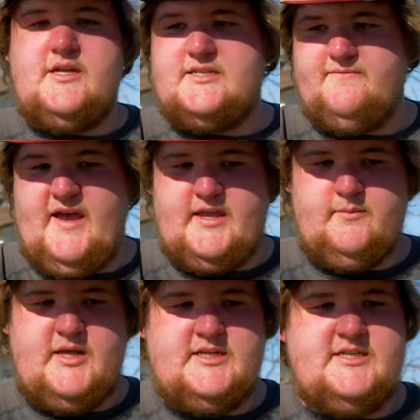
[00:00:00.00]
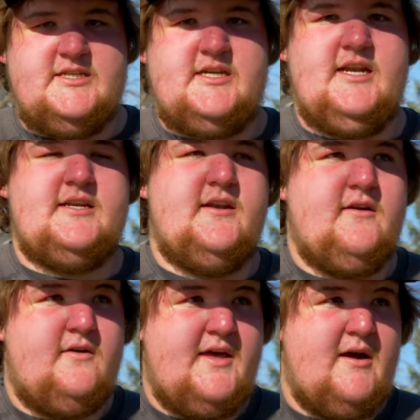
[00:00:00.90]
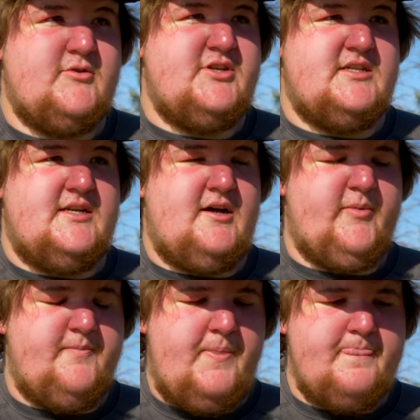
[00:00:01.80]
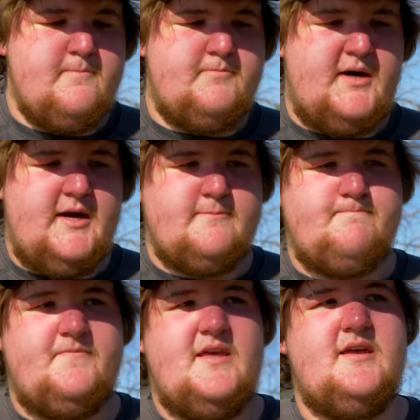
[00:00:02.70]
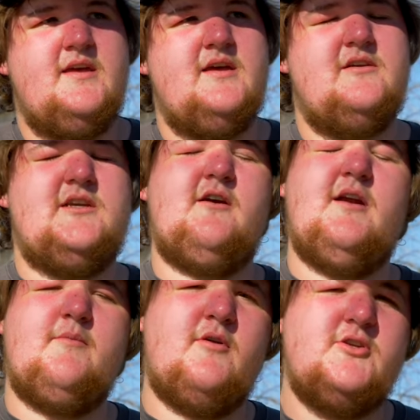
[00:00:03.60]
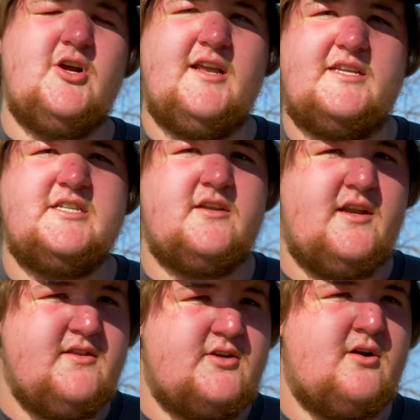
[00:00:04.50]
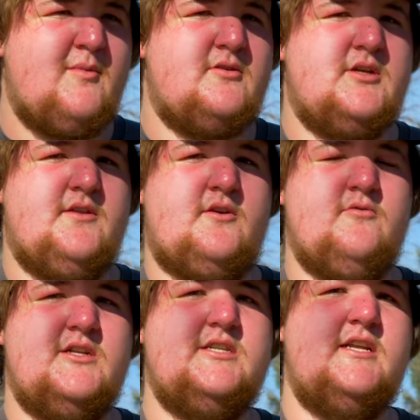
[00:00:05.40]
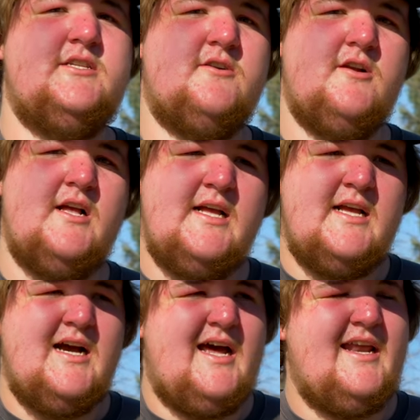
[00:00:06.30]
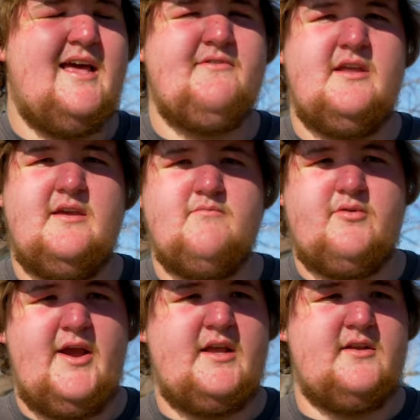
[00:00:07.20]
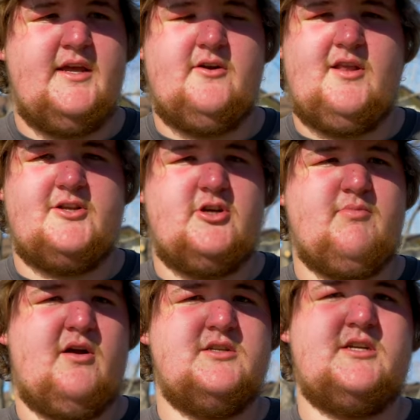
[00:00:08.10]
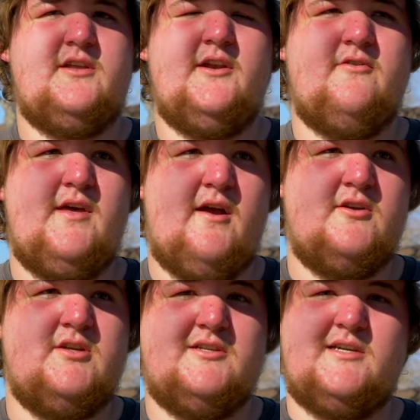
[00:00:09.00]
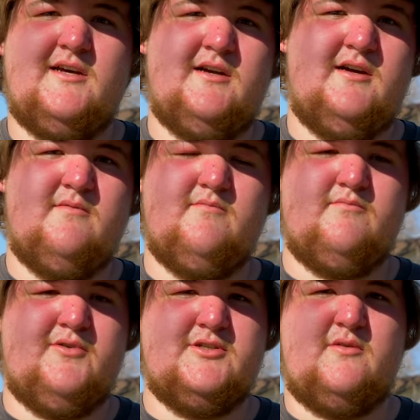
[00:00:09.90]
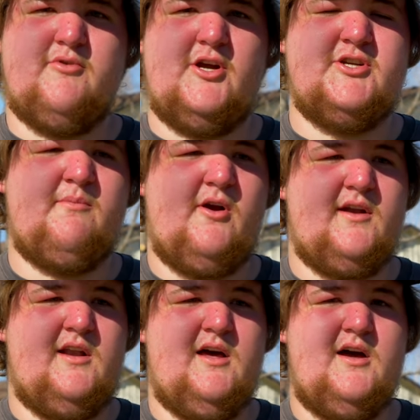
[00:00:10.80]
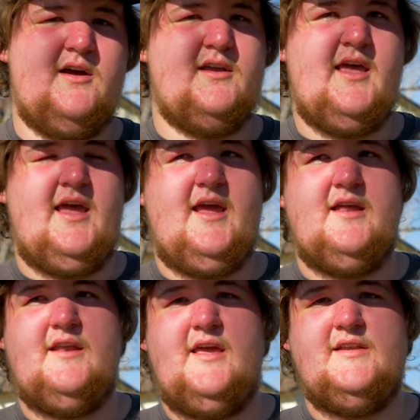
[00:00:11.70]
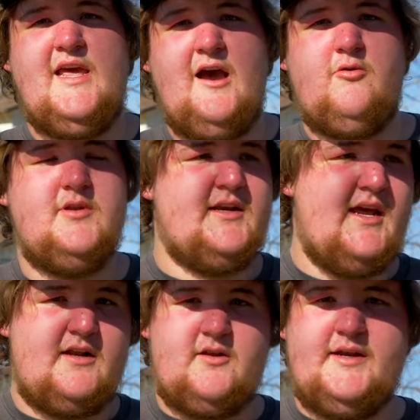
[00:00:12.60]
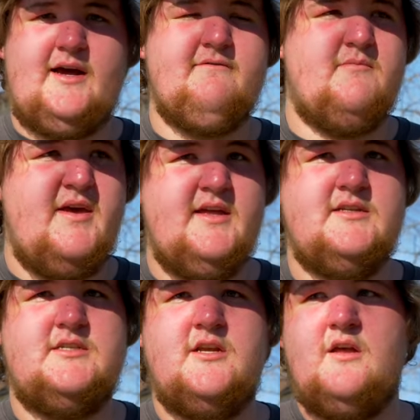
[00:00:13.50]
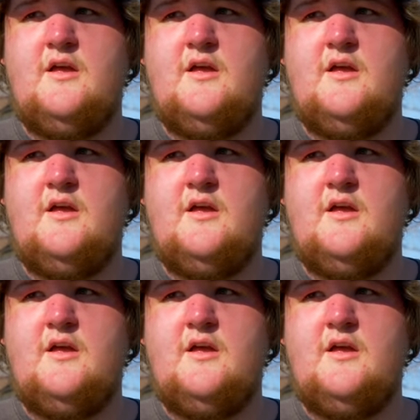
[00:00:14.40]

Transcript: had some vacuum lines disconnected and all that, which doesn't help them. But I was like, all right, I'm gonna try at least clean the terminals on the coolant sensor. I didn't have any brake cleaner, electric parts cleaner there, so I just got a bristle brush I brought along and a towel and kind of cleaned off the pins.